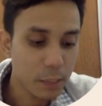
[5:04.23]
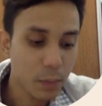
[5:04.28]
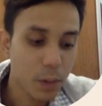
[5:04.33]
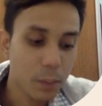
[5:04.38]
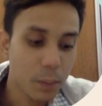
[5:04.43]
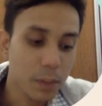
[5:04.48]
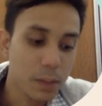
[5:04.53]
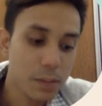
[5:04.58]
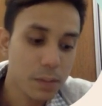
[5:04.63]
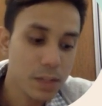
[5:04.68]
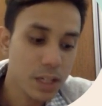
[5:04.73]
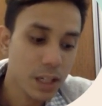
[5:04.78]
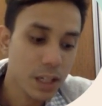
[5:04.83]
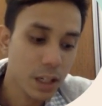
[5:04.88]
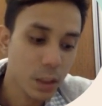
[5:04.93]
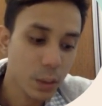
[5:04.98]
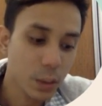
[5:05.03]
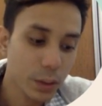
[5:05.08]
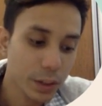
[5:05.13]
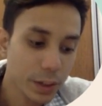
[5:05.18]
problems
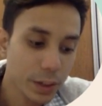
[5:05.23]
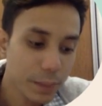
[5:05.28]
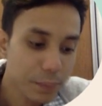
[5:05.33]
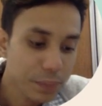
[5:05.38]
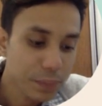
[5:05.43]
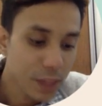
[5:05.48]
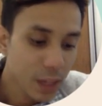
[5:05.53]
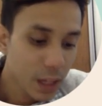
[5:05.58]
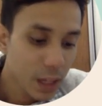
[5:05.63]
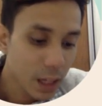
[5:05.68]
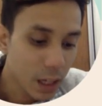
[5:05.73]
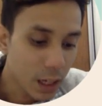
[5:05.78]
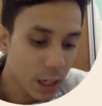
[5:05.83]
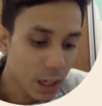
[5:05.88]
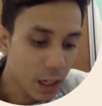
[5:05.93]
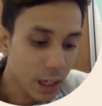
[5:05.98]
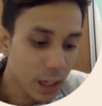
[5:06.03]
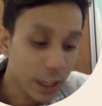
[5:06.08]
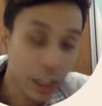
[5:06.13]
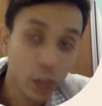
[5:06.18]
include
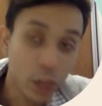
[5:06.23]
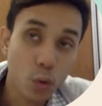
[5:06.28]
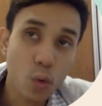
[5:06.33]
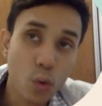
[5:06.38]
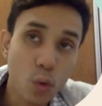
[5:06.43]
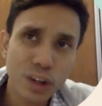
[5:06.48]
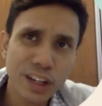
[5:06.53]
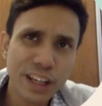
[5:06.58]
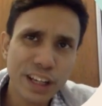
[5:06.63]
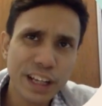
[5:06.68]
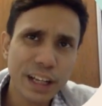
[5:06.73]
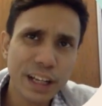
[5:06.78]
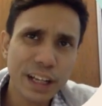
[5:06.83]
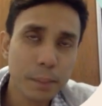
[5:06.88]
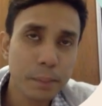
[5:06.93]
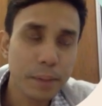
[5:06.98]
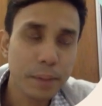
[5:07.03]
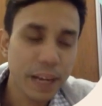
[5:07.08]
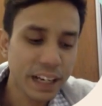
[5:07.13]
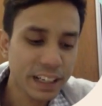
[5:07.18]
head
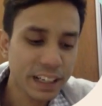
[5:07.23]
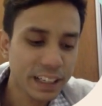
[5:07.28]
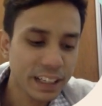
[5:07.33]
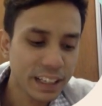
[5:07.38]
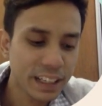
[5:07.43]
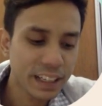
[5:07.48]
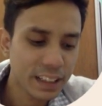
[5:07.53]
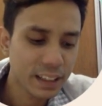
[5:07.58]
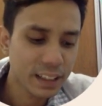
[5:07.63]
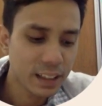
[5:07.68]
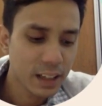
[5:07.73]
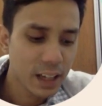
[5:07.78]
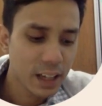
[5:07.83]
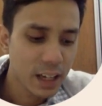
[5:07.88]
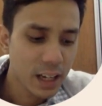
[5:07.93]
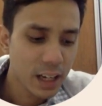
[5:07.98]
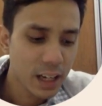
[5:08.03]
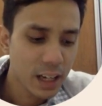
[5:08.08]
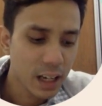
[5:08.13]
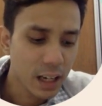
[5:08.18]
rolling, banging,
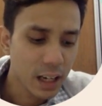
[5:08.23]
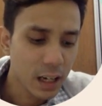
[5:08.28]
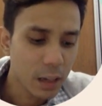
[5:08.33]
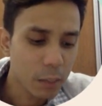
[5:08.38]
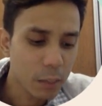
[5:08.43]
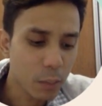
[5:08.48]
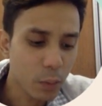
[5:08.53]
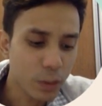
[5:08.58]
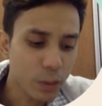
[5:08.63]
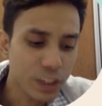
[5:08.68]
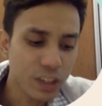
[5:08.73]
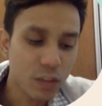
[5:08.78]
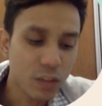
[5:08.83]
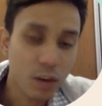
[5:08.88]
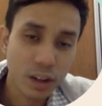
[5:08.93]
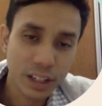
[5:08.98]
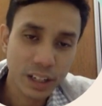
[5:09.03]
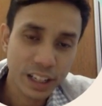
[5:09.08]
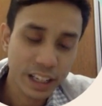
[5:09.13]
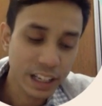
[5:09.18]
body
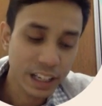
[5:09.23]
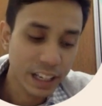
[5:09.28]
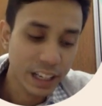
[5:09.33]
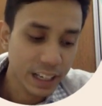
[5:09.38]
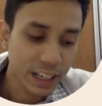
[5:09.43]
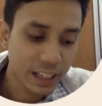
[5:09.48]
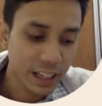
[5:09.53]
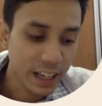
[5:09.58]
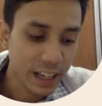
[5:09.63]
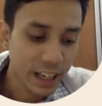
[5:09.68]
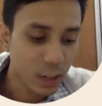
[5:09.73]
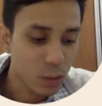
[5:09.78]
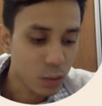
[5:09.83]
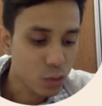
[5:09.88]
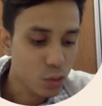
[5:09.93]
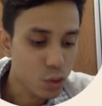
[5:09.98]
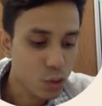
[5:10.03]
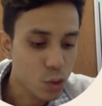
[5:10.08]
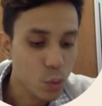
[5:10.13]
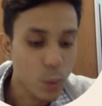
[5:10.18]
rocking, and
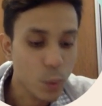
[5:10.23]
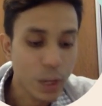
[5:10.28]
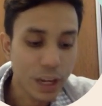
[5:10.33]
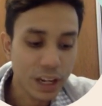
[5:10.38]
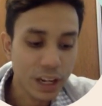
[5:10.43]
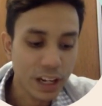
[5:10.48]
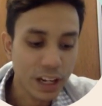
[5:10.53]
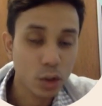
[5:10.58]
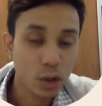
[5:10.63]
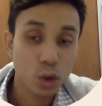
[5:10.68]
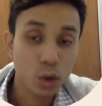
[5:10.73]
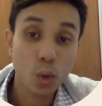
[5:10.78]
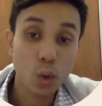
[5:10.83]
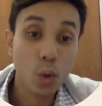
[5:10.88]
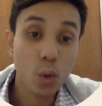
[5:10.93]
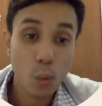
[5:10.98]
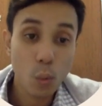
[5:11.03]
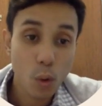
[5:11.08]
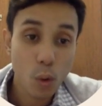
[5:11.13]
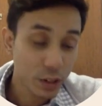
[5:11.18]
also swaying,
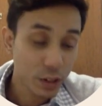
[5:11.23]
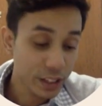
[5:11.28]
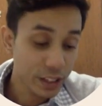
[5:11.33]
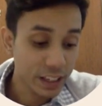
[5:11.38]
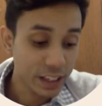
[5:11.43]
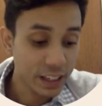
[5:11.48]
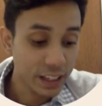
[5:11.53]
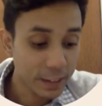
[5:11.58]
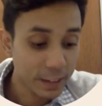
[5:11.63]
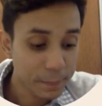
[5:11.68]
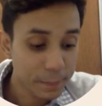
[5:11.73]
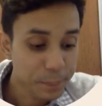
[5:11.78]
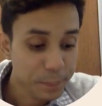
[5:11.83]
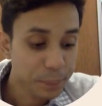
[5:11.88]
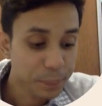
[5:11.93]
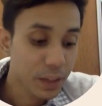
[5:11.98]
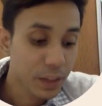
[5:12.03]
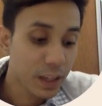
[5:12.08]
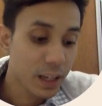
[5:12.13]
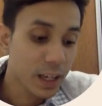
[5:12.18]
toe walking,
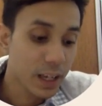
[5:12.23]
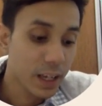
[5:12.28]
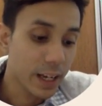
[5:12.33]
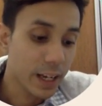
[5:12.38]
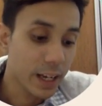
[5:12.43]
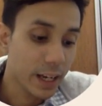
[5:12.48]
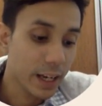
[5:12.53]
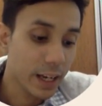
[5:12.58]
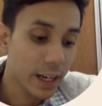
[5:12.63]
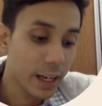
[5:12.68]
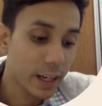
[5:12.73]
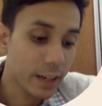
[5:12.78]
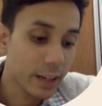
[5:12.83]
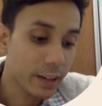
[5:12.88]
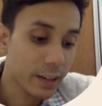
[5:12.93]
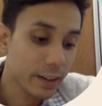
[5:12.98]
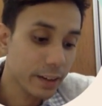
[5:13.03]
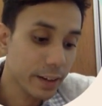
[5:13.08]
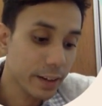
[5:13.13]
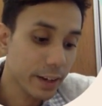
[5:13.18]
and
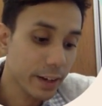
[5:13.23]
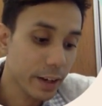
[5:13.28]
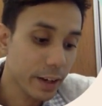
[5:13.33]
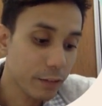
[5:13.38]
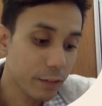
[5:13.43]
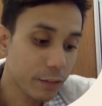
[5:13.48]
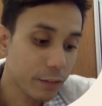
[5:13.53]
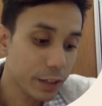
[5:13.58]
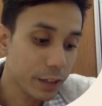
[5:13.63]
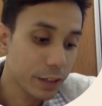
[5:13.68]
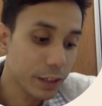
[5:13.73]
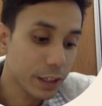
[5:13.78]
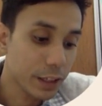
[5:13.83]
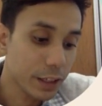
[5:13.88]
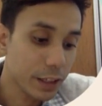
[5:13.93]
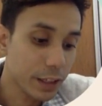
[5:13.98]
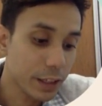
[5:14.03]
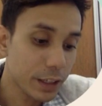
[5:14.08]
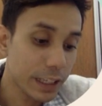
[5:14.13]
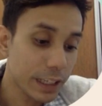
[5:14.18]
it can have
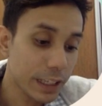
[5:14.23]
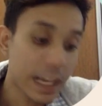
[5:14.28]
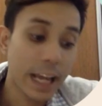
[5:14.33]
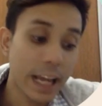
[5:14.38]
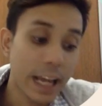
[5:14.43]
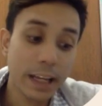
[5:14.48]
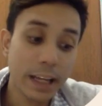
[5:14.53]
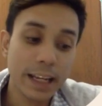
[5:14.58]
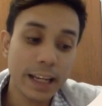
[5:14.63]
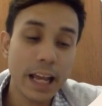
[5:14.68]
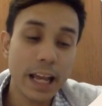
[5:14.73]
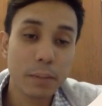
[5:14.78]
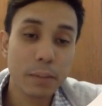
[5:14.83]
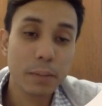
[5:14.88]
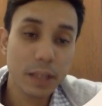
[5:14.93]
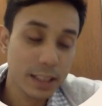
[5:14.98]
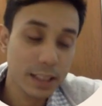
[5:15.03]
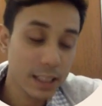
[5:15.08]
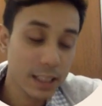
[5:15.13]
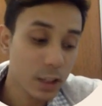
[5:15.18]
the
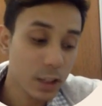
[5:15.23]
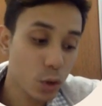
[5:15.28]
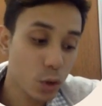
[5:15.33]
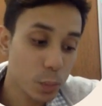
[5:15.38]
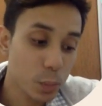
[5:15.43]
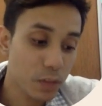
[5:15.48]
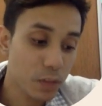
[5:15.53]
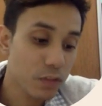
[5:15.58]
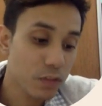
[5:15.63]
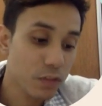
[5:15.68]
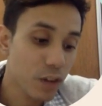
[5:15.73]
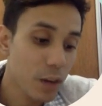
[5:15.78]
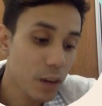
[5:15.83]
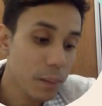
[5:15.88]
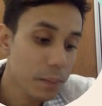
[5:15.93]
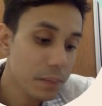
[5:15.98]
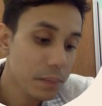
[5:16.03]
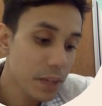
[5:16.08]
inability to perform